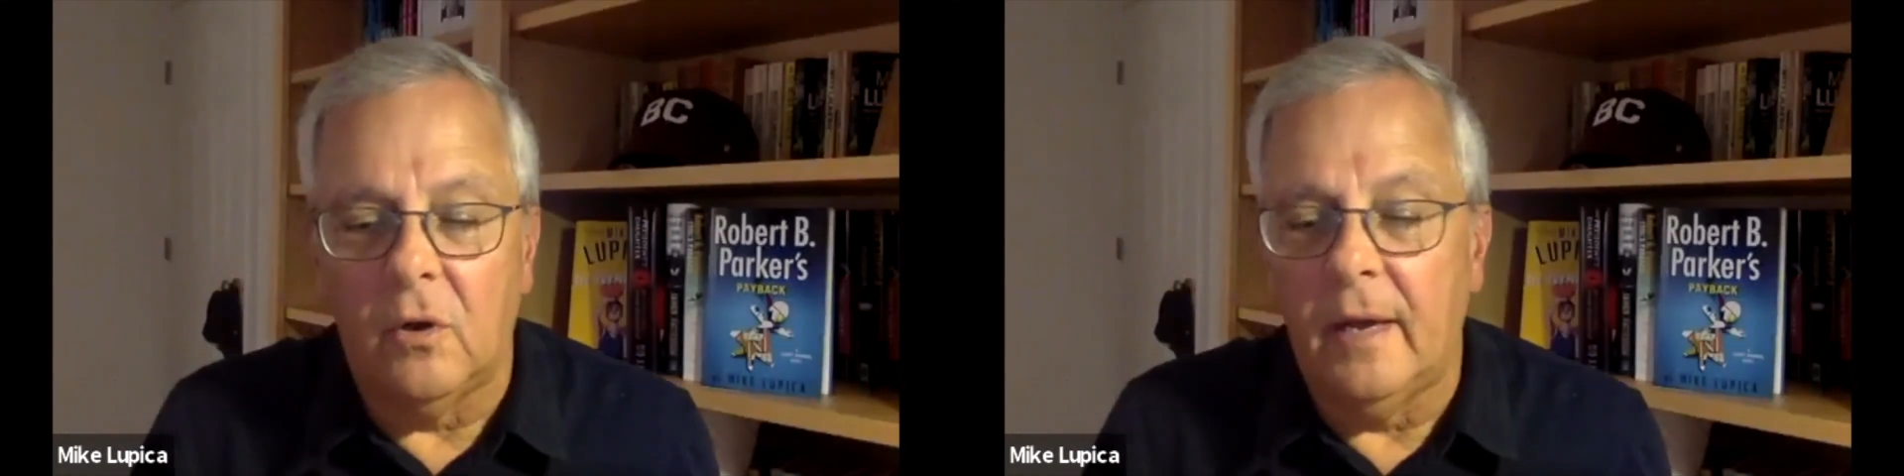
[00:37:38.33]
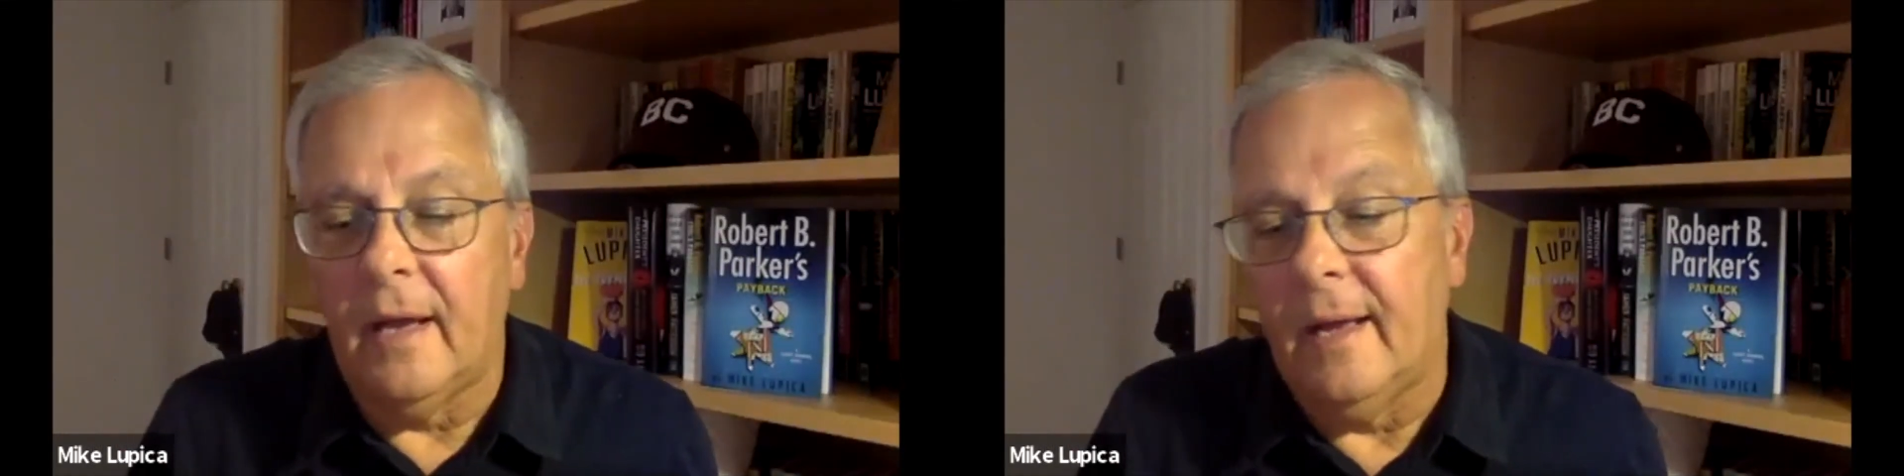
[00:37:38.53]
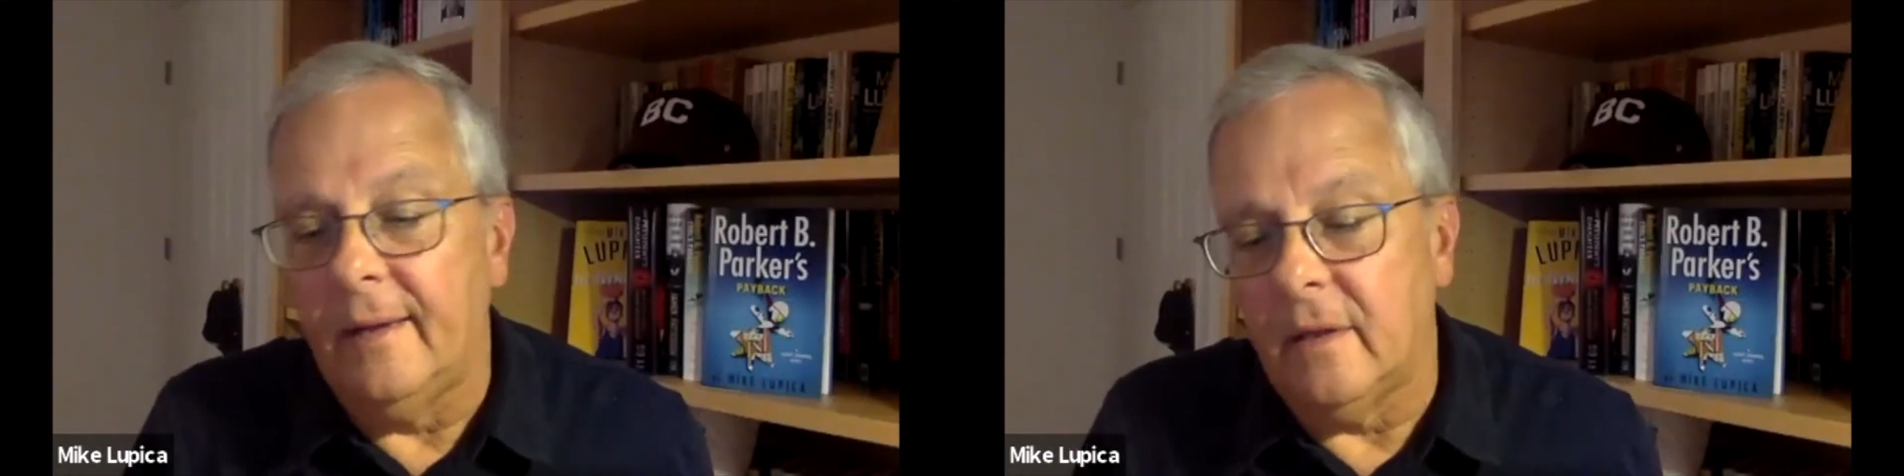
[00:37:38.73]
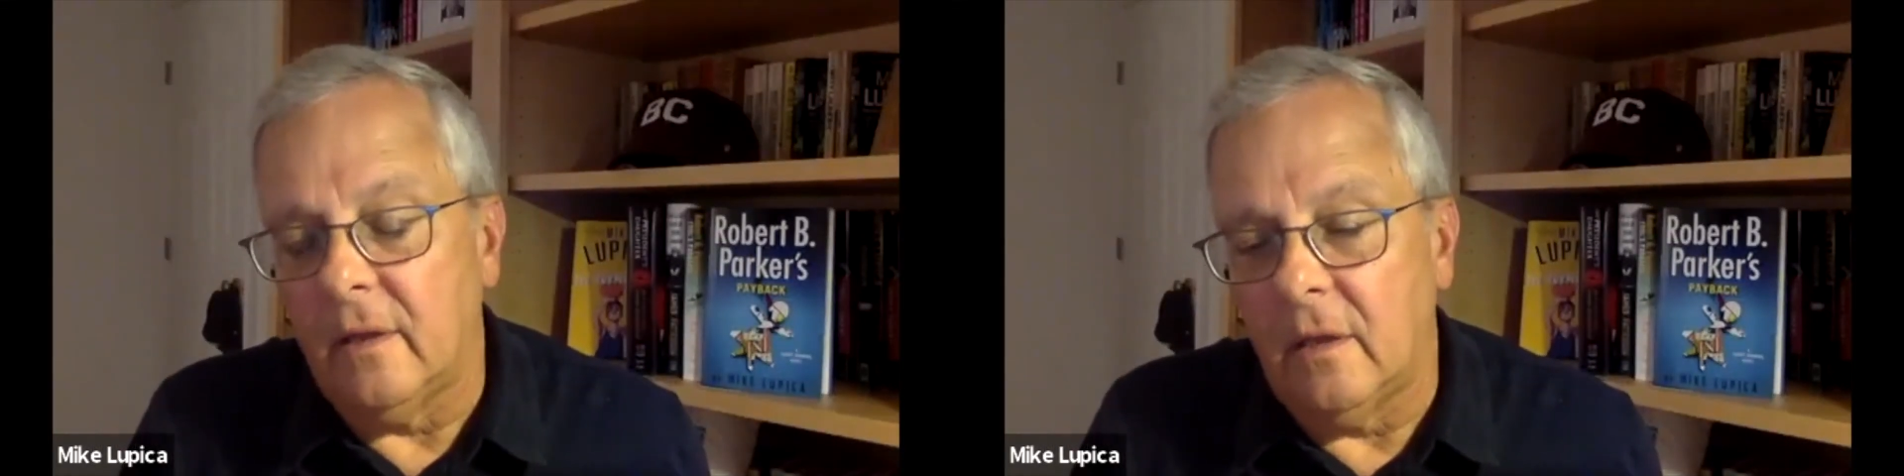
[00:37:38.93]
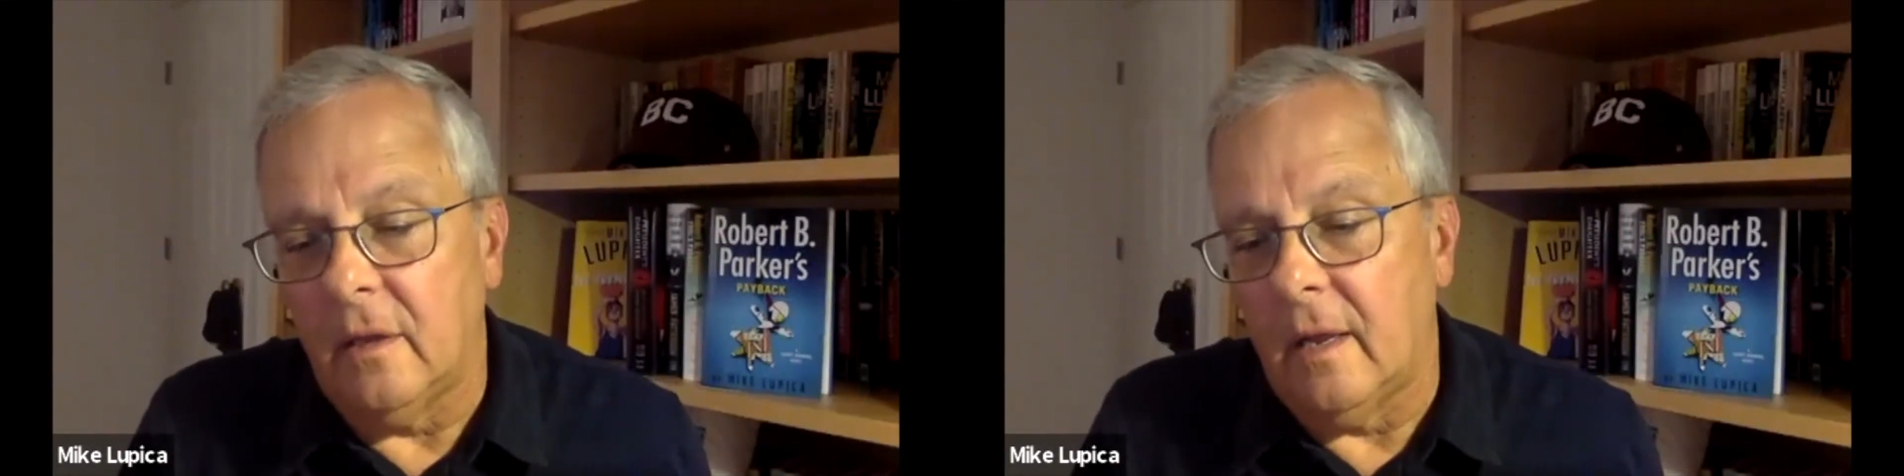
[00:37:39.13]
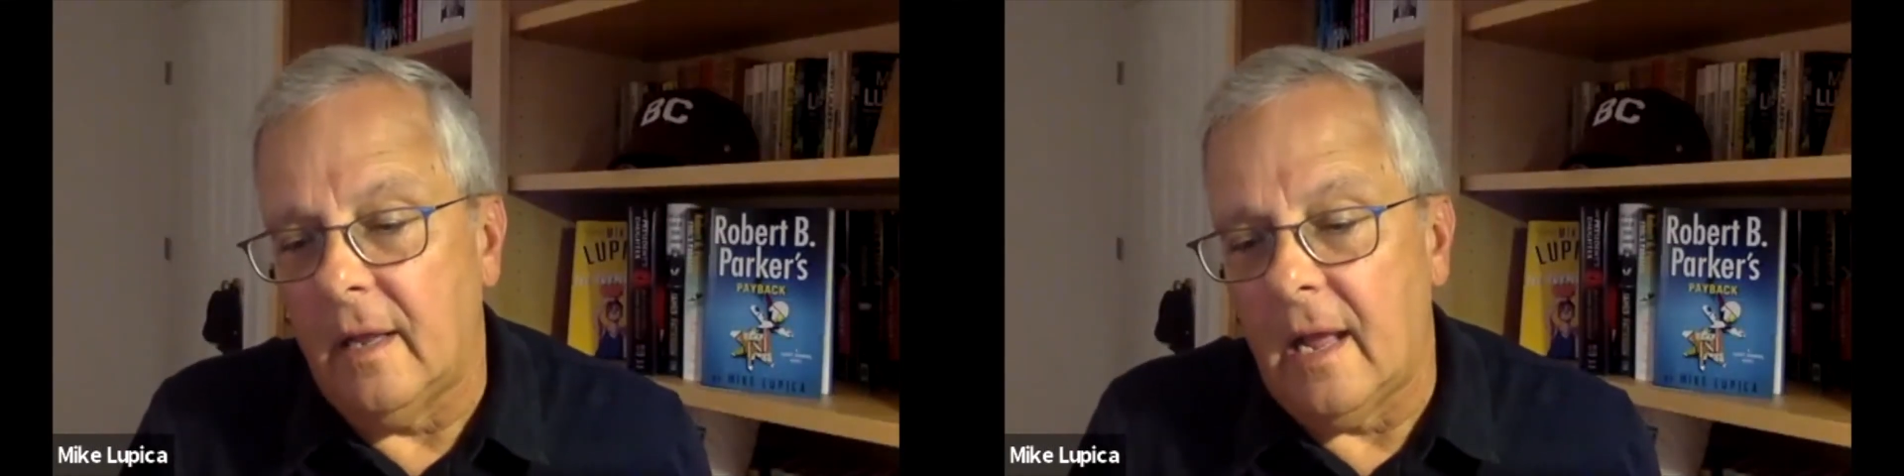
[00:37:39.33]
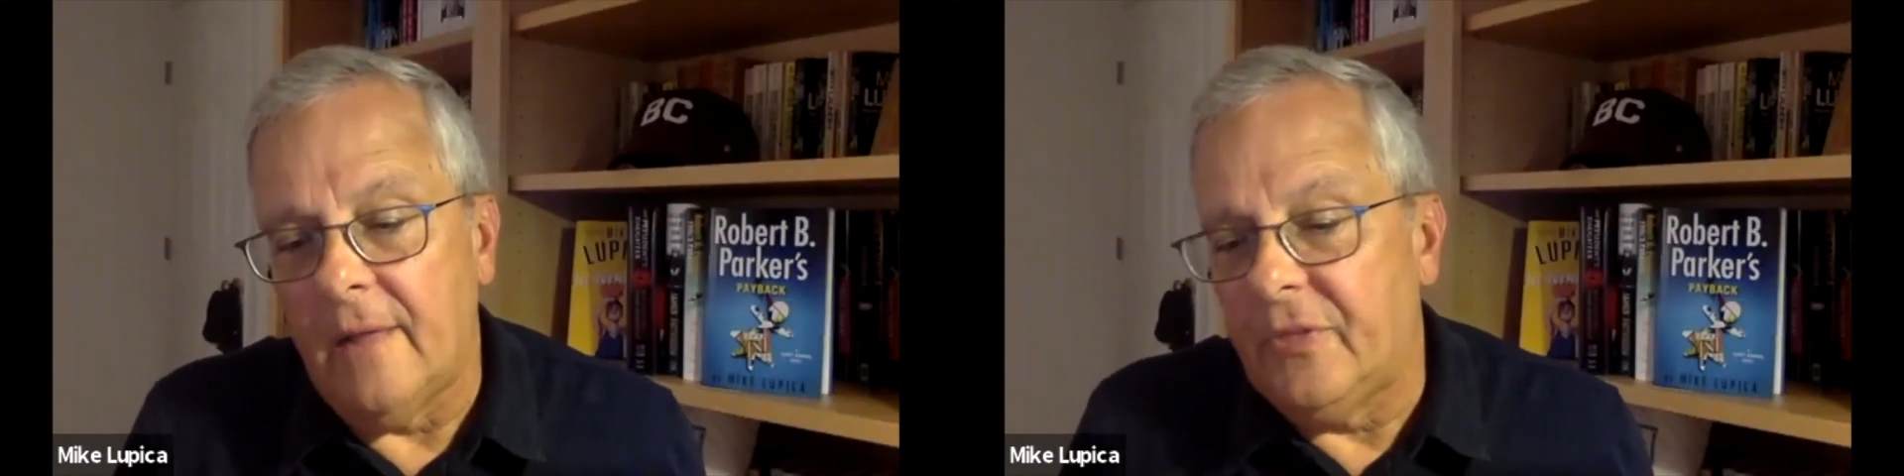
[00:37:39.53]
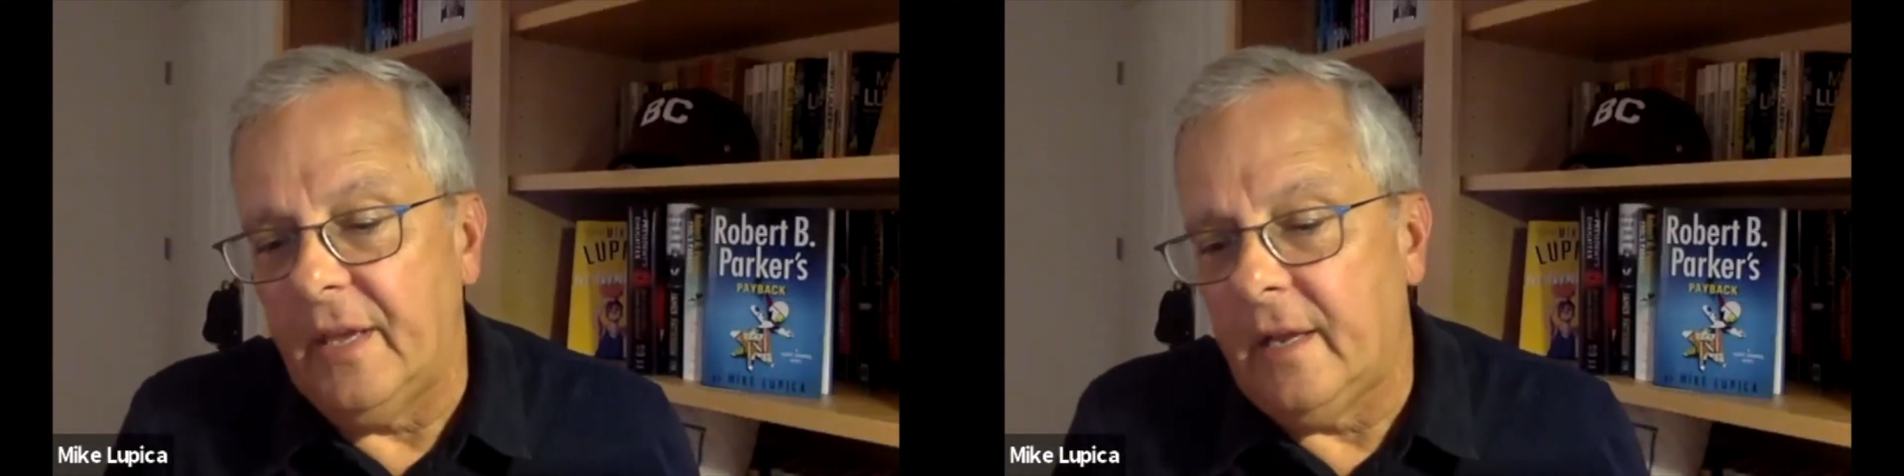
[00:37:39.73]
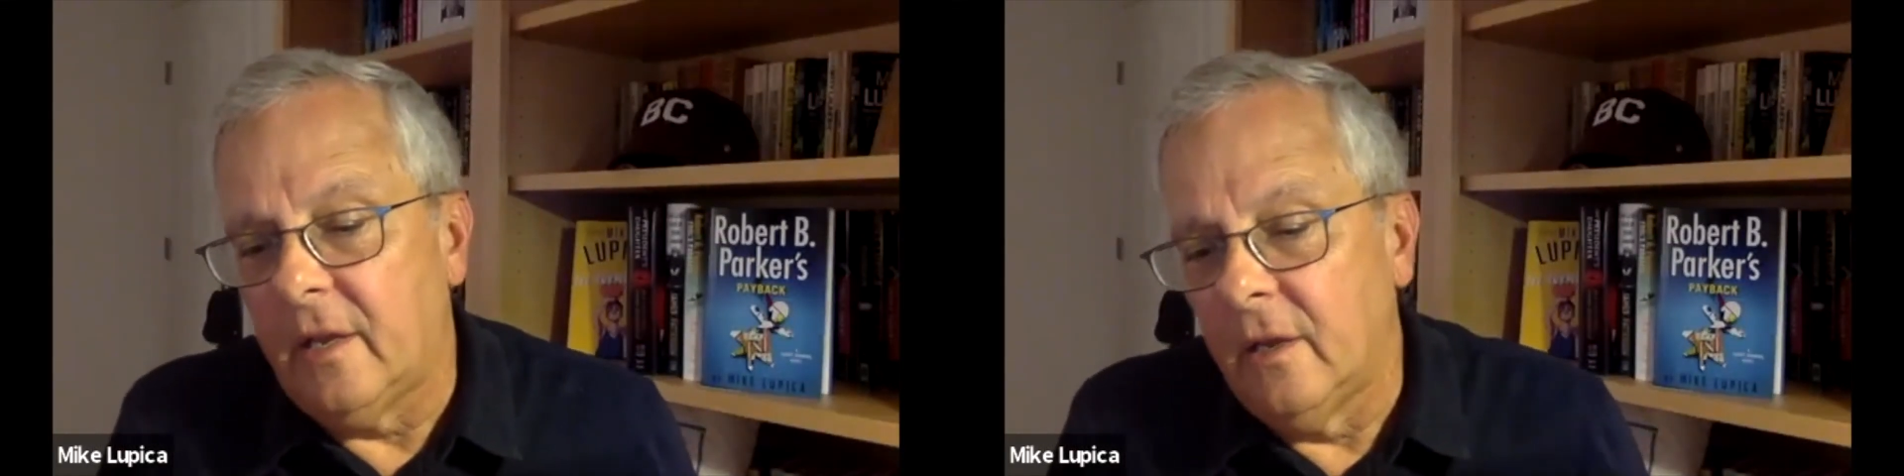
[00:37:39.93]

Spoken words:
I think